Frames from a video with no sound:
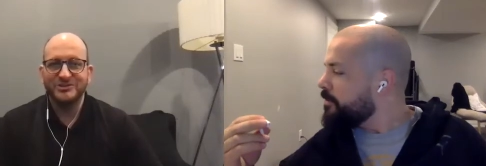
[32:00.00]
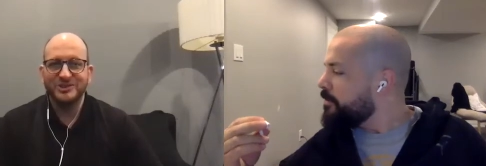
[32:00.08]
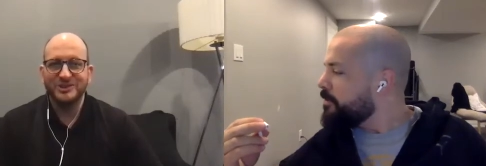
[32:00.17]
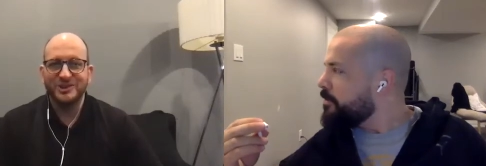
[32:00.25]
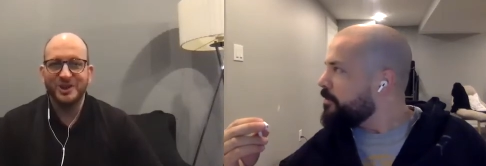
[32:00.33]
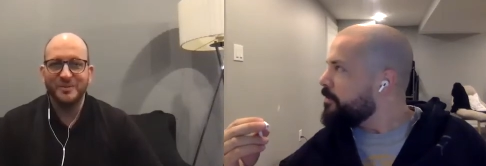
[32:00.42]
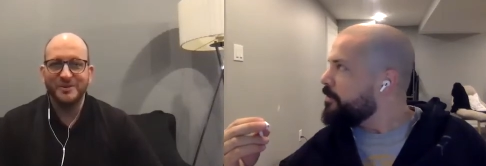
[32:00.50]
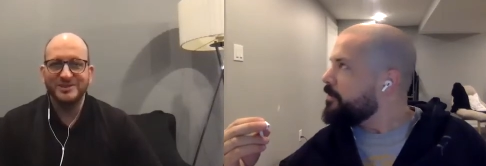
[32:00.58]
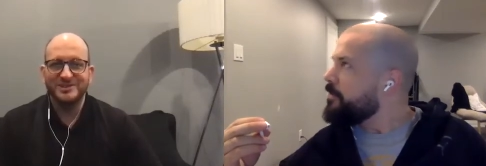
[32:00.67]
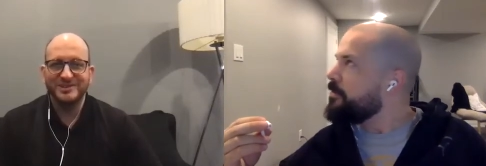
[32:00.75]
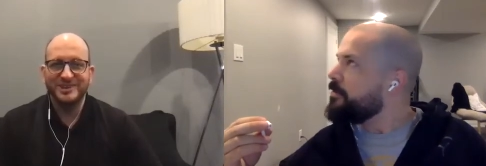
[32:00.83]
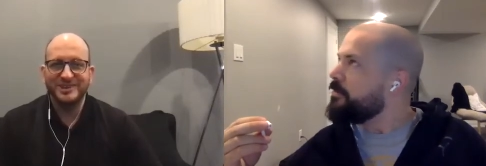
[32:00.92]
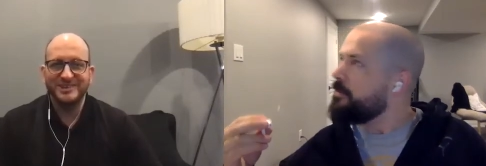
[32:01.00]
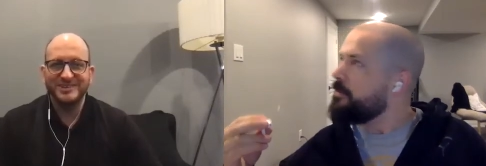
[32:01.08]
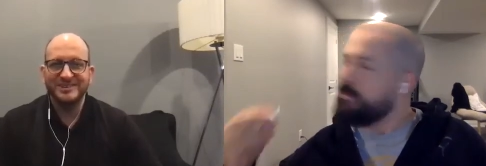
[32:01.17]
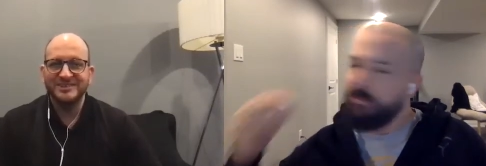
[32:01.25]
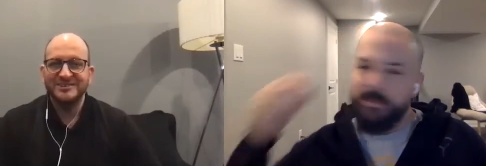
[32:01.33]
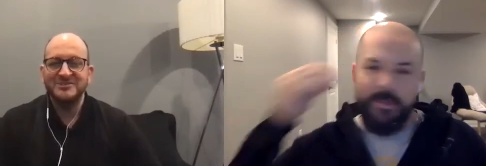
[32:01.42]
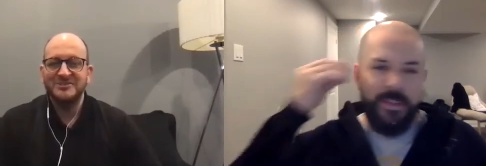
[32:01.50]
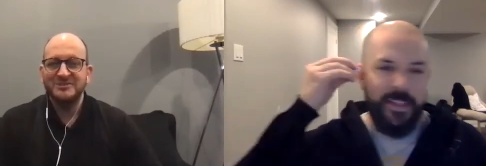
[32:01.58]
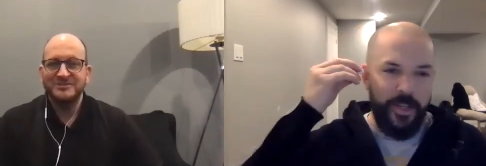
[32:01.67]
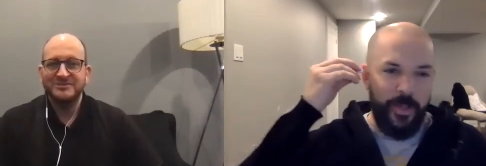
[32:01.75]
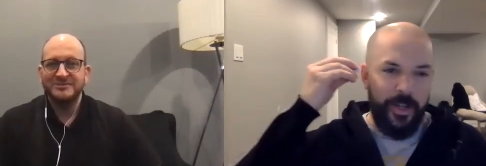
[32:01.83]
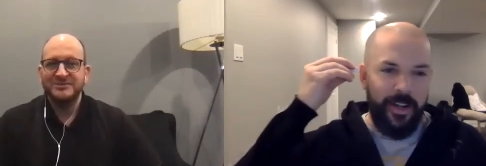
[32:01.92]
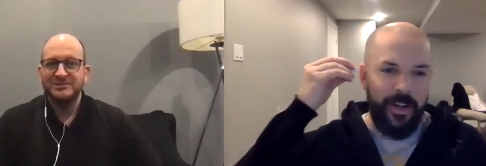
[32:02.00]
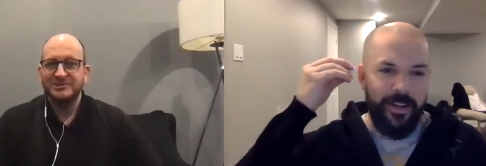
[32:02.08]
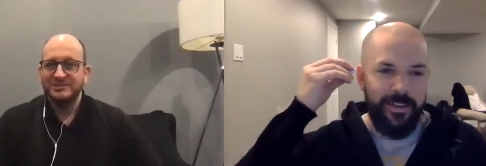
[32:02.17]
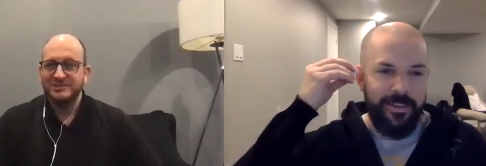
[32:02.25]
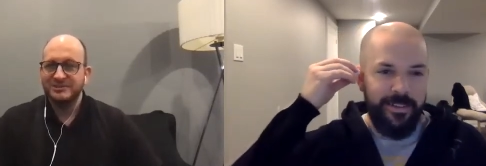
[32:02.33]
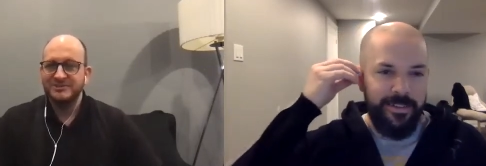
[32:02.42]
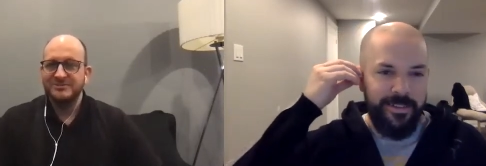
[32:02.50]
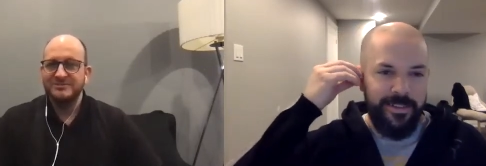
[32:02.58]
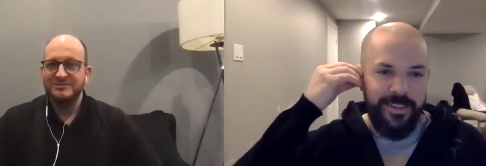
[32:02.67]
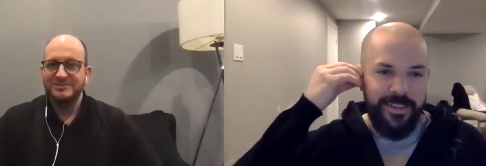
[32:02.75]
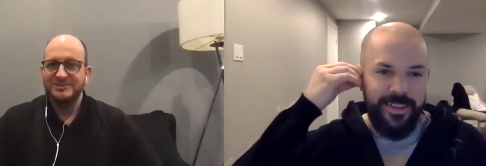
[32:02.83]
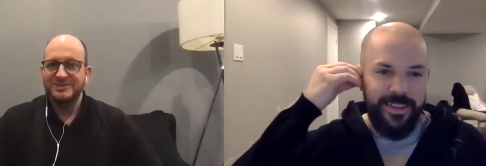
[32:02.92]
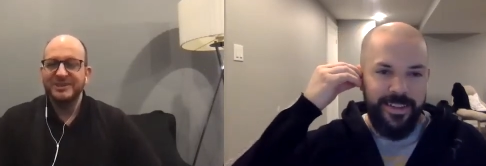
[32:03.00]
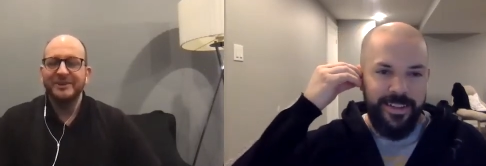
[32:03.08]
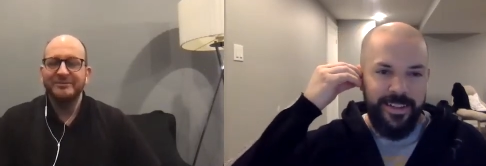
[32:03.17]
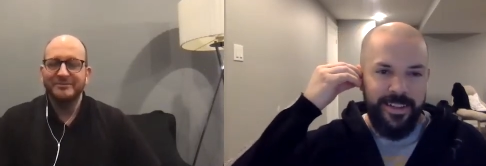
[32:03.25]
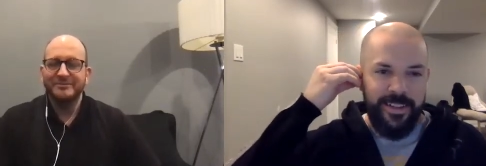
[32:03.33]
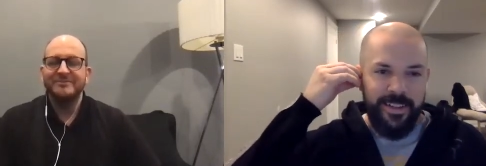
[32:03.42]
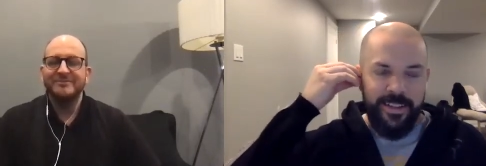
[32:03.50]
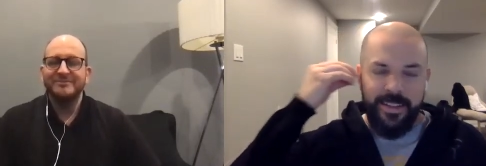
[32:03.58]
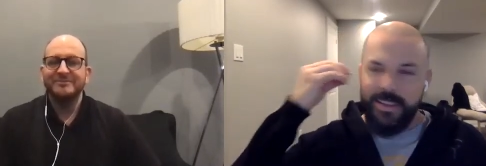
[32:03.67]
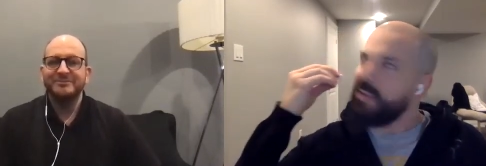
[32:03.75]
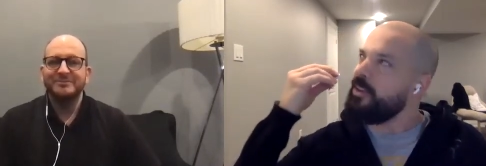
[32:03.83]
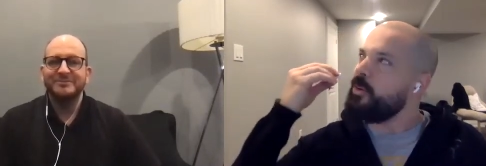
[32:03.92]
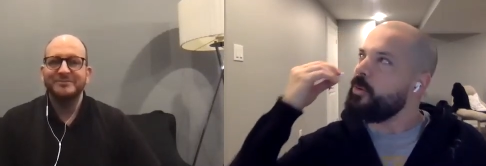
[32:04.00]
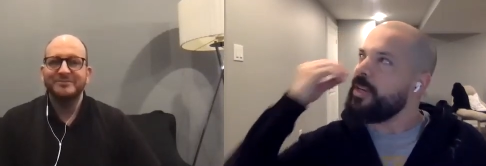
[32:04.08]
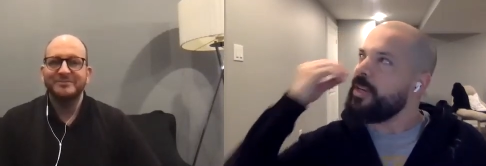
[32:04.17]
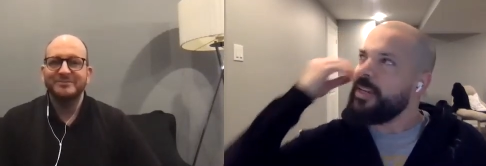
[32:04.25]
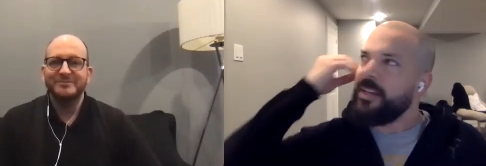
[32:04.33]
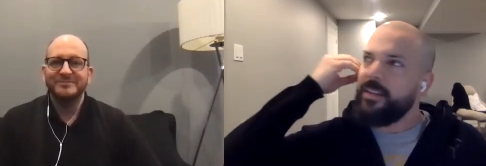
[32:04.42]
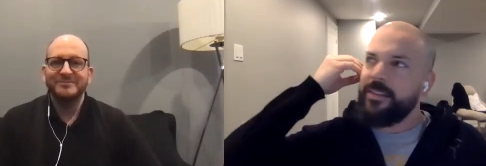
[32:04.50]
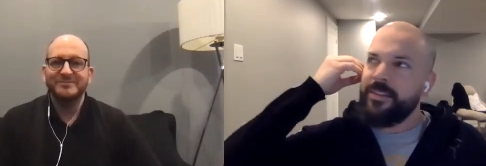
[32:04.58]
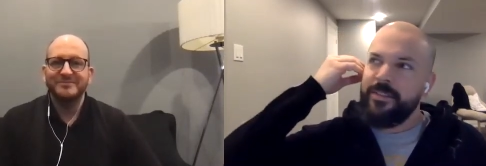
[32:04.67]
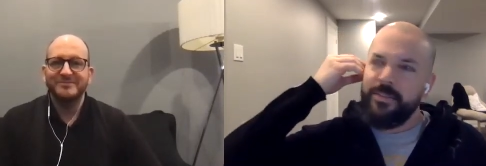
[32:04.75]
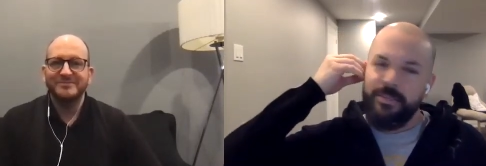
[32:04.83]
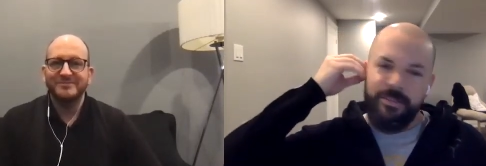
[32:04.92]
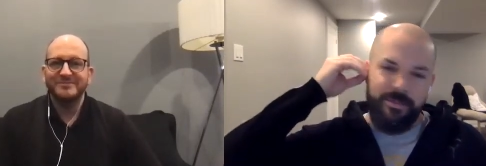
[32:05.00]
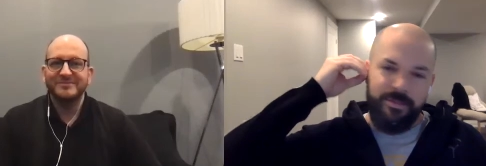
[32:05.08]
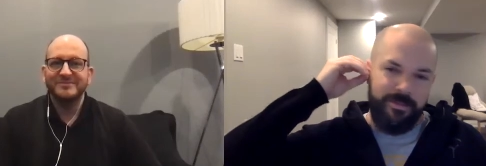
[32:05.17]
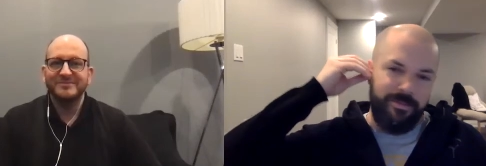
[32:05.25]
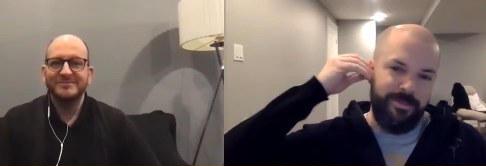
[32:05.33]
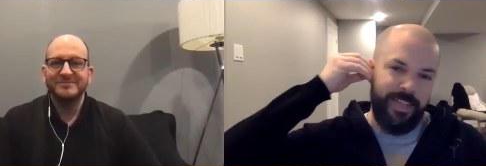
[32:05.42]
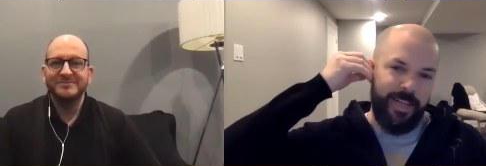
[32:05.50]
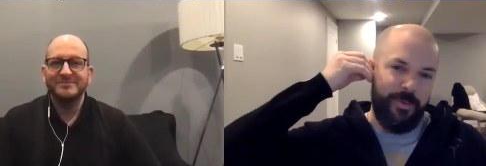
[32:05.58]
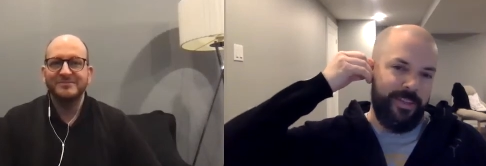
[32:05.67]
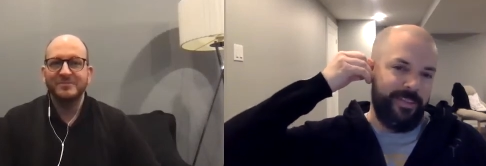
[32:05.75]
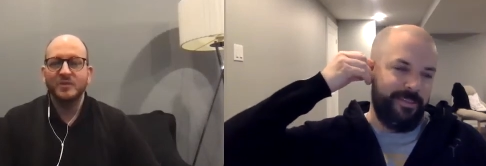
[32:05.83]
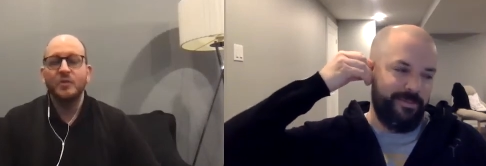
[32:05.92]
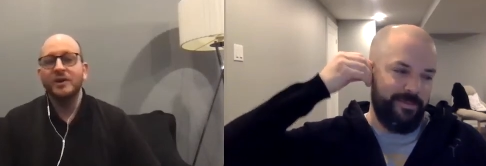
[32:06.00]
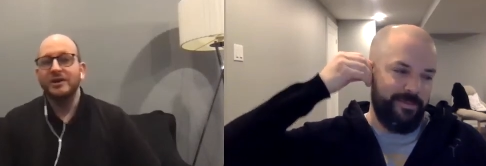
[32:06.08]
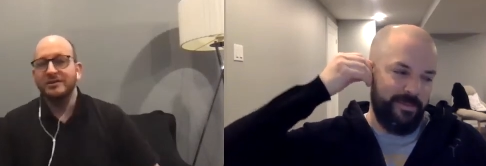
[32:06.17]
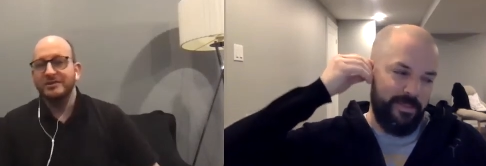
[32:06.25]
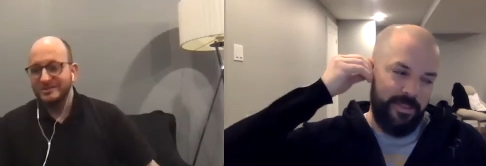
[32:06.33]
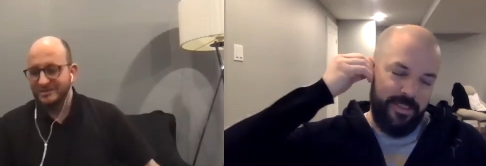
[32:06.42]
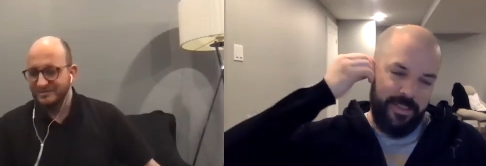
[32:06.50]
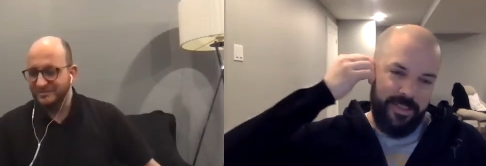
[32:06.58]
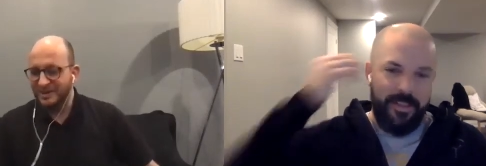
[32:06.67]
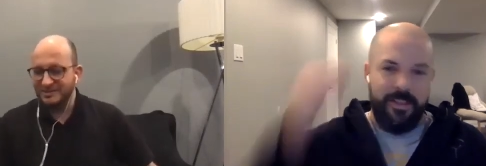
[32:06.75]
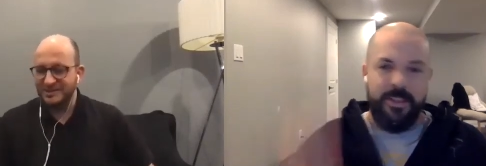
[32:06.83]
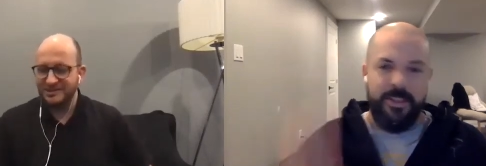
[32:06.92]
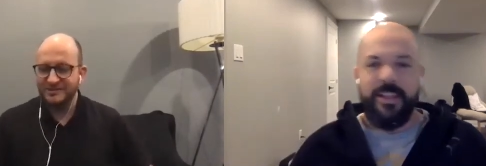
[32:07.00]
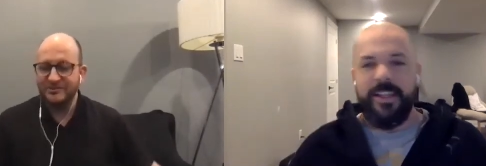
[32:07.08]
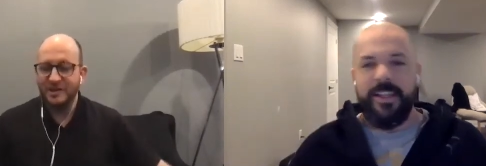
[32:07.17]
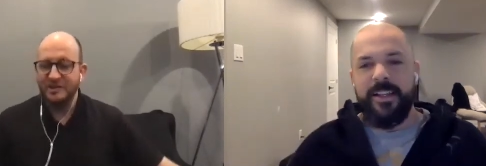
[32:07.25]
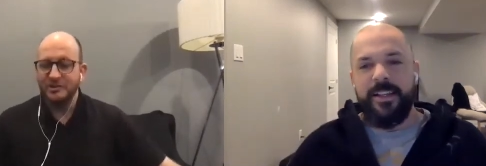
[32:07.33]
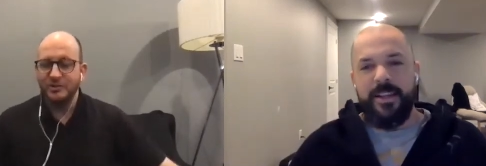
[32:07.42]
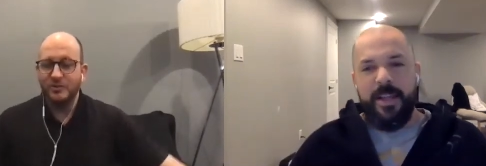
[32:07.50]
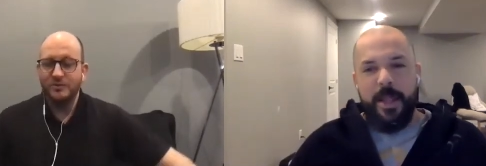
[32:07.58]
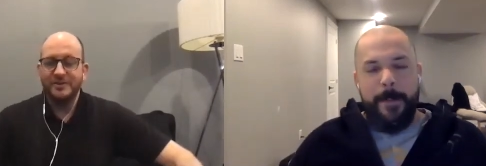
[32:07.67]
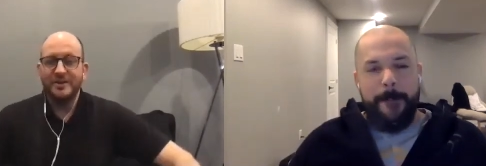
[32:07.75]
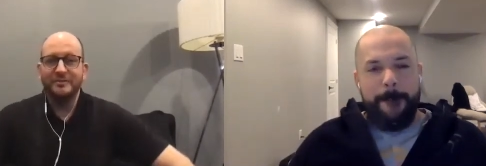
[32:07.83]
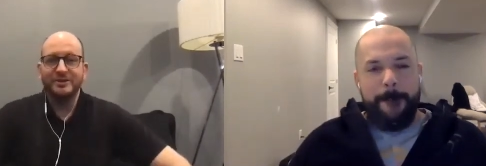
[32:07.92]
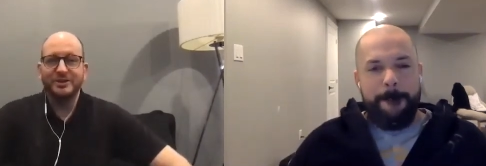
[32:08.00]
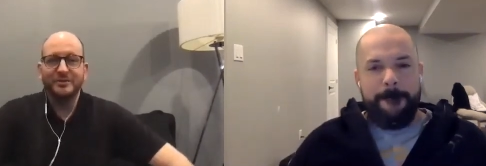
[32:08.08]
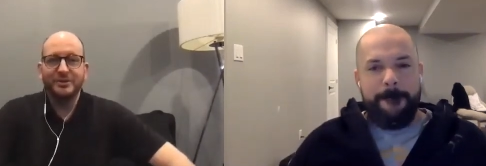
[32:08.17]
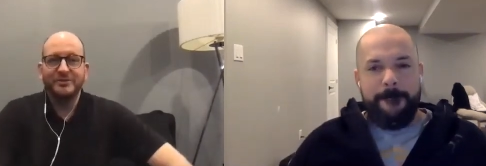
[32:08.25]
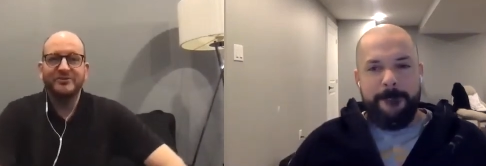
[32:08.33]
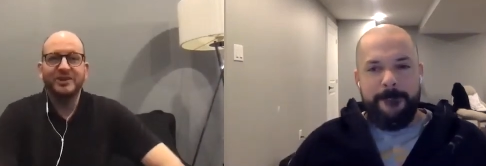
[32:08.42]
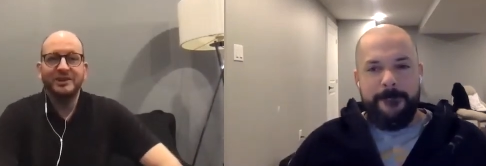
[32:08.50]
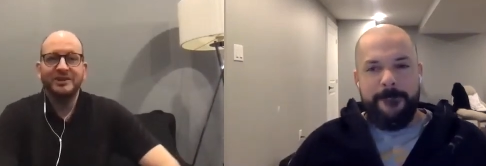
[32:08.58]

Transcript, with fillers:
Speaker 1: going to comment on that. Can you hear it?
Speaker 2: Yeah. I don't know what it is.
Speaker 1: Anyways. Well, the fact that you've got your whole family above you.